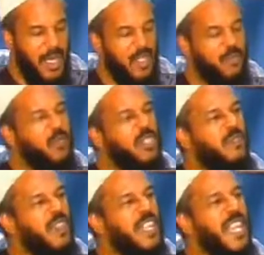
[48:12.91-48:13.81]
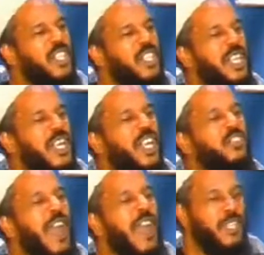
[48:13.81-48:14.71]
is beautification
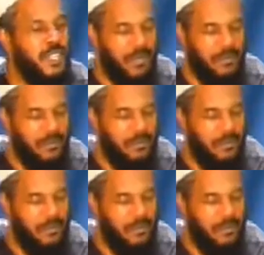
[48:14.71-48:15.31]
and attraction.